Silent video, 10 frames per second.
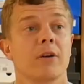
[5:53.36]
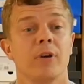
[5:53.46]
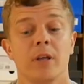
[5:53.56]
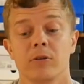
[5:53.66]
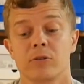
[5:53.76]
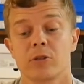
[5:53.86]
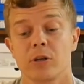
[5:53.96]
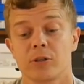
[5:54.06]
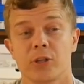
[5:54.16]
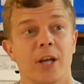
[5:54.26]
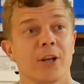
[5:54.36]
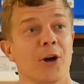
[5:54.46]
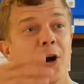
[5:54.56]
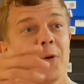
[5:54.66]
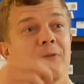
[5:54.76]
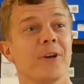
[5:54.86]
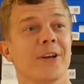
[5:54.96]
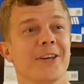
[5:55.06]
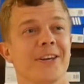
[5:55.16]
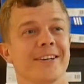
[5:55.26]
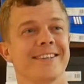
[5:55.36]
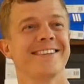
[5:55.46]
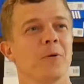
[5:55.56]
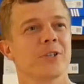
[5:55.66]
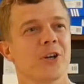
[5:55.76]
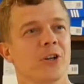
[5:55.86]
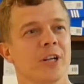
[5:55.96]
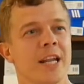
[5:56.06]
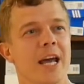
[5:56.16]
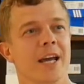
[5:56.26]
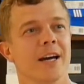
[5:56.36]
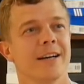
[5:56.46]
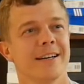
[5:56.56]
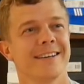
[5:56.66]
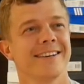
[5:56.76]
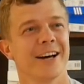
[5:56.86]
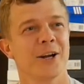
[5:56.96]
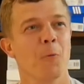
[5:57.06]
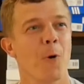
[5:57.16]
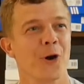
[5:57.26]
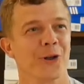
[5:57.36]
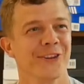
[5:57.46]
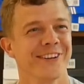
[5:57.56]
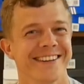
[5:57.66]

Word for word: a really good touch, and it'll go with like your what's it called a necker and a woggle.